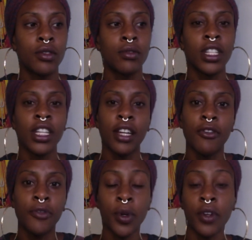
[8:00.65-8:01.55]
again,
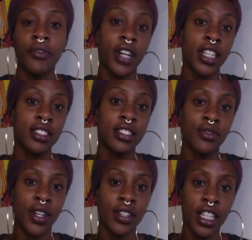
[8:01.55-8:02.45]
fortify these
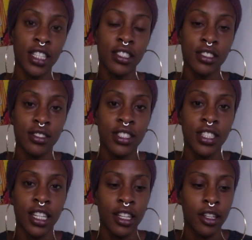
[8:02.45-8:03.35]
foundations
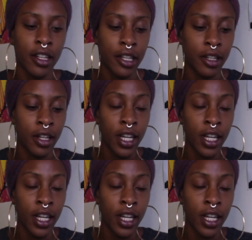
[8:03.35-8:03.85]
and